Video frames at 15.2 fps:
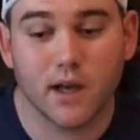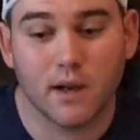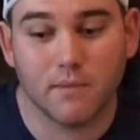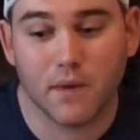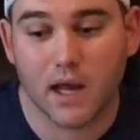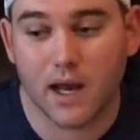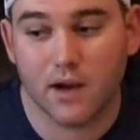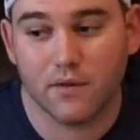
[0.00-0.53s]

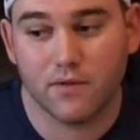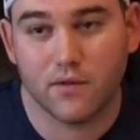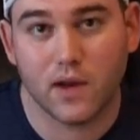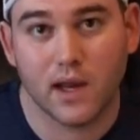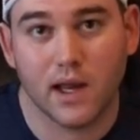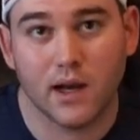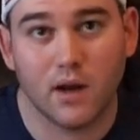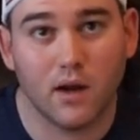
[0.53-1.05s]
I'm not a
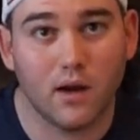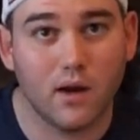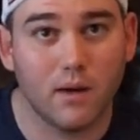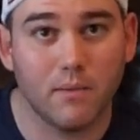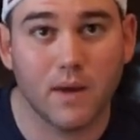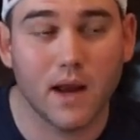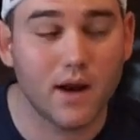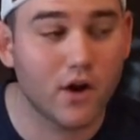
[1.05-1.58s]
vet,
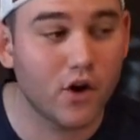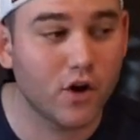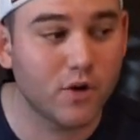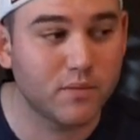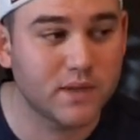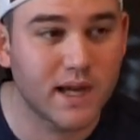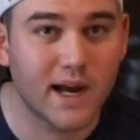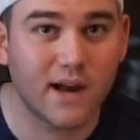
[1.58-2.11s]
I'm not a
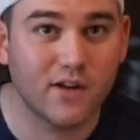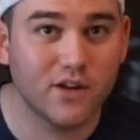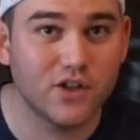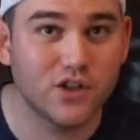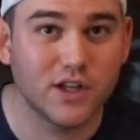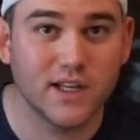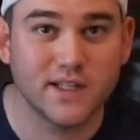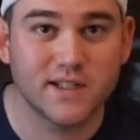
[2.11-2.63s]

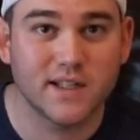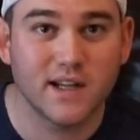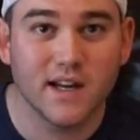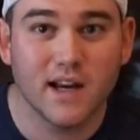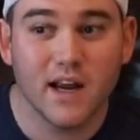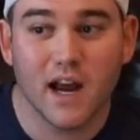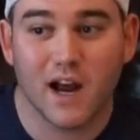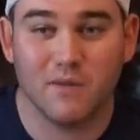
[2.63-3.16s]
herpetologist,
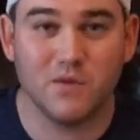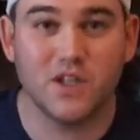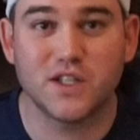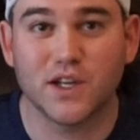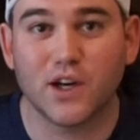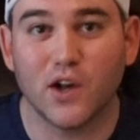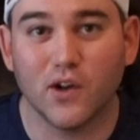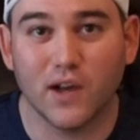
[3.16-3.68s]
I'm
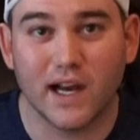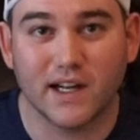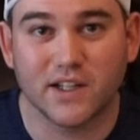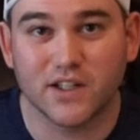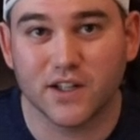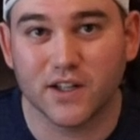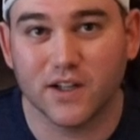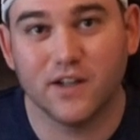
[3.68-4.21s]
just a
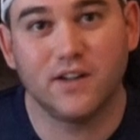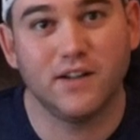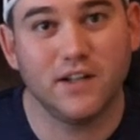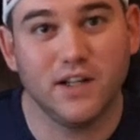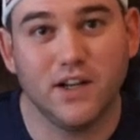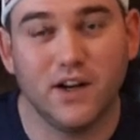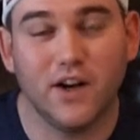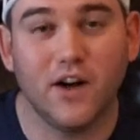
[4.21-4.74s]
collector,
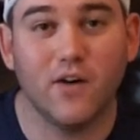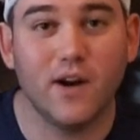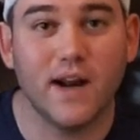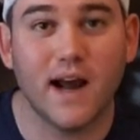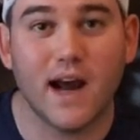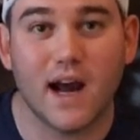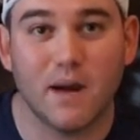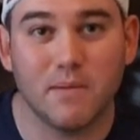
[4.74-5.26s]
you know, and
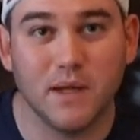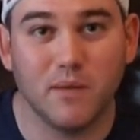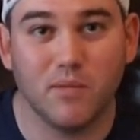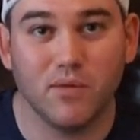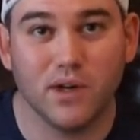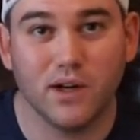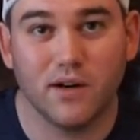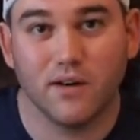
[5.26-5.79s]
a hobby
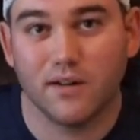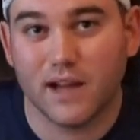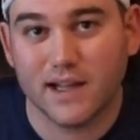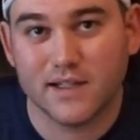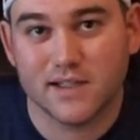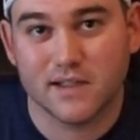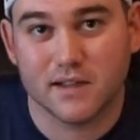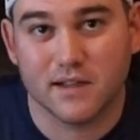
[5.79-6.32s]
breeder.
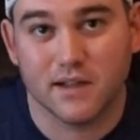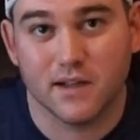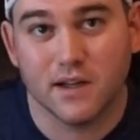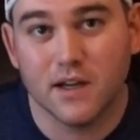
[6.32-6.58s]
That's it.